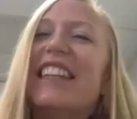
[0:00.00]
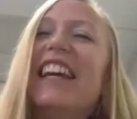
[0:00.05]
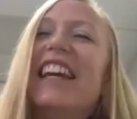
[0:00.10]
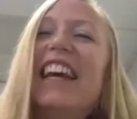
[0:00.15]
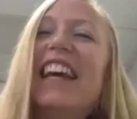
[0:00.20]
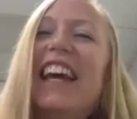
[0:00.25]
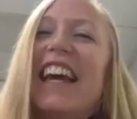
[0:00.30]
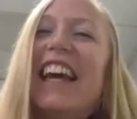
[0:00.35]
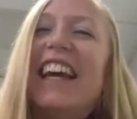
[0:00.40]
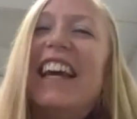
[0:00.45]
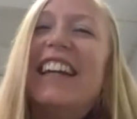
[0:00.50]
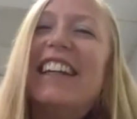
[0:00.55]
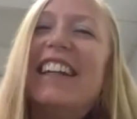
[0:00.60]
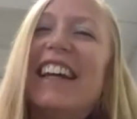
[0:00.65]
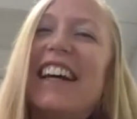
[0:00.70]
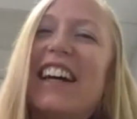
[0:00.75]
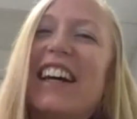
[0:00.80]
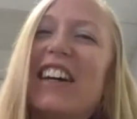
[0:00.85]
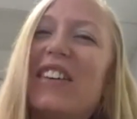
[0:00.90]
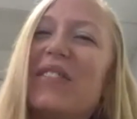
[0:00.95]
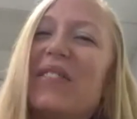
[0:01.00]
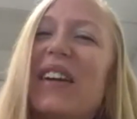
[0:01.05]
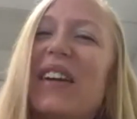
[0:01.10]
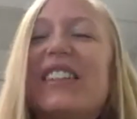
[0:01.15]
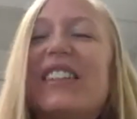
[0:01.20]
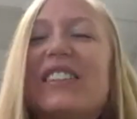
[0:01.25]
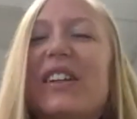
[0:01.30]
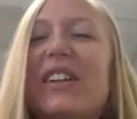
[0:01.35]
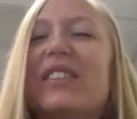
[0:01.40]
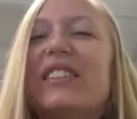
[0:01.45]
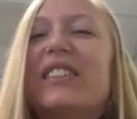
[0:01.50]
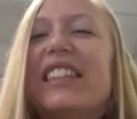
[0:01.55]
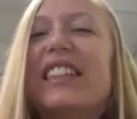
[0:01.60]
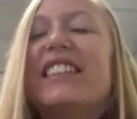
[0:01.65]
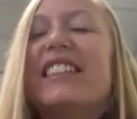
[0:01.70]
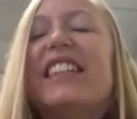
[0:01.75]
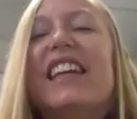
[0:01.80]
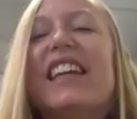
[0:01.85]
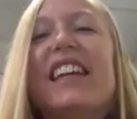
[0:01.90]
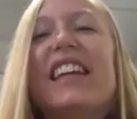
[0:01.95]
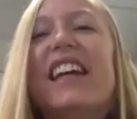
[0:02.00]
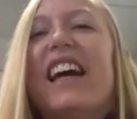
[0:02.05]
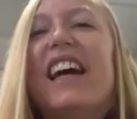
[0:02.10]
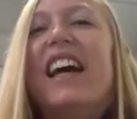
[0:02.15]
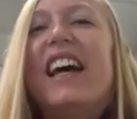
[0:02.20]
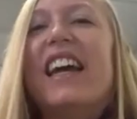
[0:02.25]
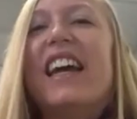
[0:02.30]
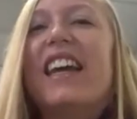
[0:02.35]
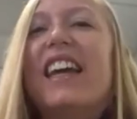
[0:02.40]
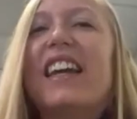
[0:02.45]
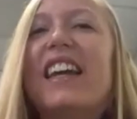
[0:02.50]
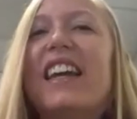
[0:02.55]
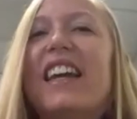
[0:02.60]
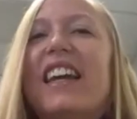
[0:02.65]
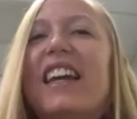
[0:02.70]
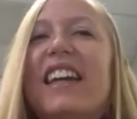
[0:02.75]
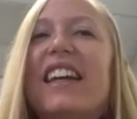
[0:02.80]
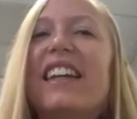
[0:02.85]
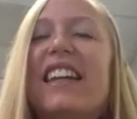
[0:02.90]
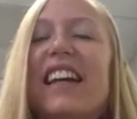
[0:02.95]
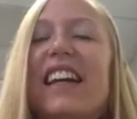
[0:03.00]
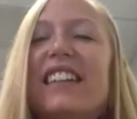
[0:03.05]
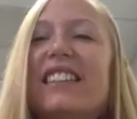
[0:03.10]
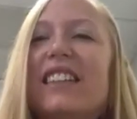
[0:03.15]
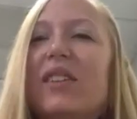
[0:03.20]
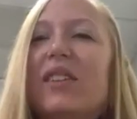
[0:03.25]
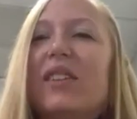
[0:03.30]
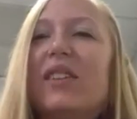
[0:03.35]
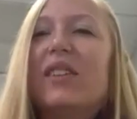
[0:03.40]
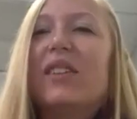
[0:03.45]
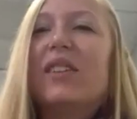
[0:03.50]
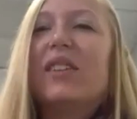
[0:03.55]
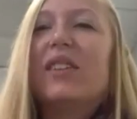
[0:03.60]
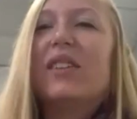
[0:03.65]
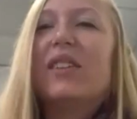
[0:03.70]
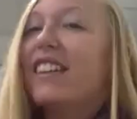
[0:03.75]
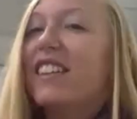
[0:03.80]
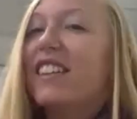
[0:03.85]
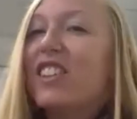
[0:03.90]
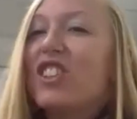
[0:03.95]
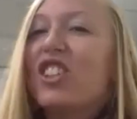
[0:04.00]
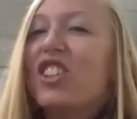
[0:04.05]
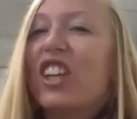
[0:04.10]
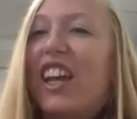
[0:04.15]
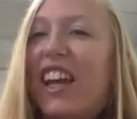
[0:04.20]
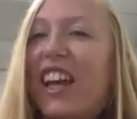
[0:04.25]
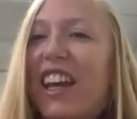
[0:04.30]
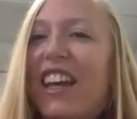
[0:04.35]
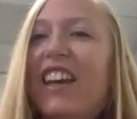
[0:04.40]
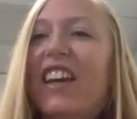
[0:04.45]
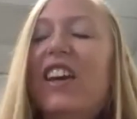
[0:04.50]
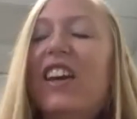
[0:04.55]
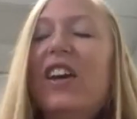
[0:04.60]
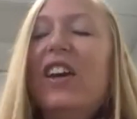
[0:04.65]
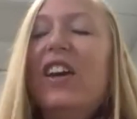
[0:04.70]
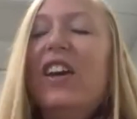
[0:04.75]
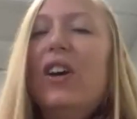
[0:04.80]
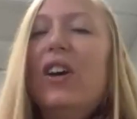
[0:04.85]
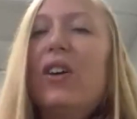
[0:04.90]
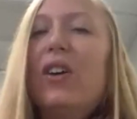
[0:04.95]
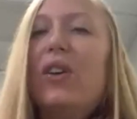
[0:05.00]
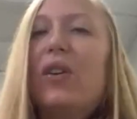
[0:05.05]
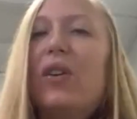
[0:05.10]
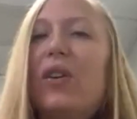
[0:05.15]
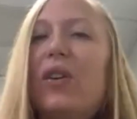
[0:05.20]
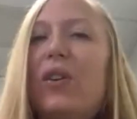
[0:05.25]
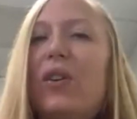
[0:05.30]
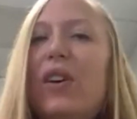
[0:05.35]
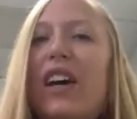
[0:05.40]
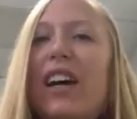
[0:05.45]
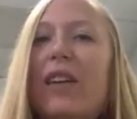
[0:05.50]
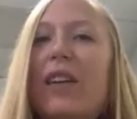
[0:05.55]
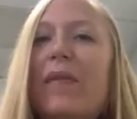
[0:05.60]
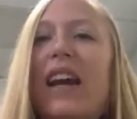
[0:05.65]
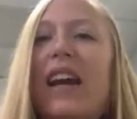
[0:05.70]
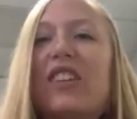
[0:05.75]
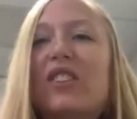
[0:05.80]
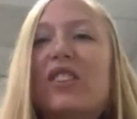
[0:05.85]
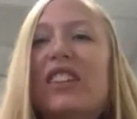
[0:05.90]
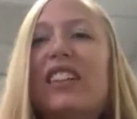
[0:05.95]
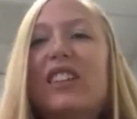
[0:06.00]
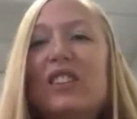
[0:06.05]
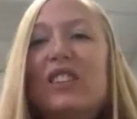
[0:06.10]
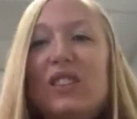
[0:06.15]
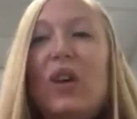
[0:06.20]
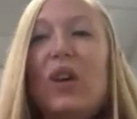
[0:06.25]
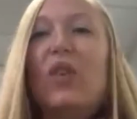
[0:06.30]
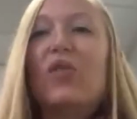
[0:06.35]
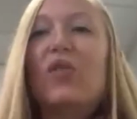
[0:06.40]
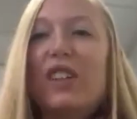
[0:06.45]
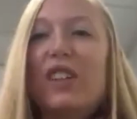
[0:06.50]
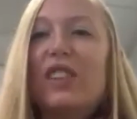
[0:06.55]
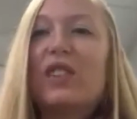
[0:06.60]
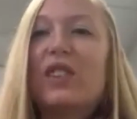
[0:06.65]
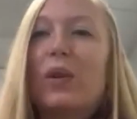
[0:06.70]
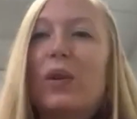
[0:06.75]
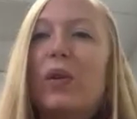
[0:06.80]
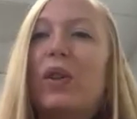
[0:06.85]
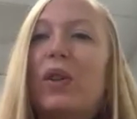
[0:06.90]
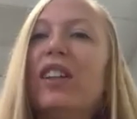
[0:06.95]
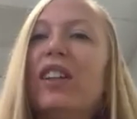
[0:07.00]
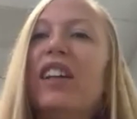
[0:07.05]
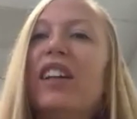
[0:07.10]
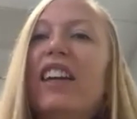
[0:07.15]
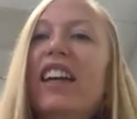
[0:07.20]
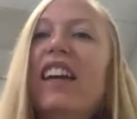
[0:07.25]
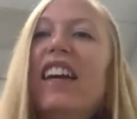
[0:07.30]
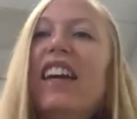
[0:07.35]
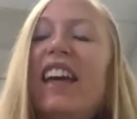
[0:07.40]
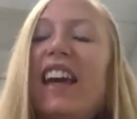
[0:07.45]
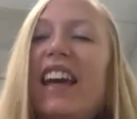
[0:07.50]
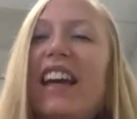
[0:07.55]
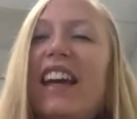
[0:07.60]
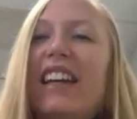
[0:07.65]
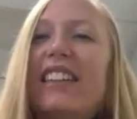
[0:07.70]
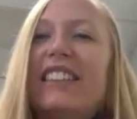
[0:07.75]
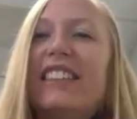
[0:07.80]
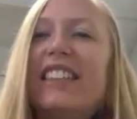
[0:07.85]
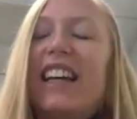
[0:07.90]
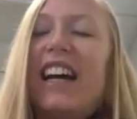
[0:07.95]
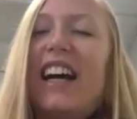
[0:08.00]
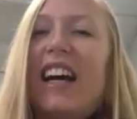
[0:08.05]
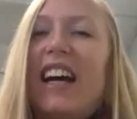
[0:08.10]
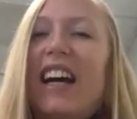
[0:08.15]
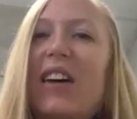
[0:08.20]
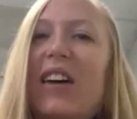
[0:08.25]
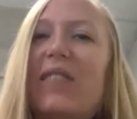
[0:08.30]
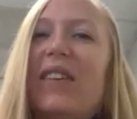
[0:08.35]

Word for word: And um, and so since then, I connected with Linda Shea, who um, actually does dolphin school, and um,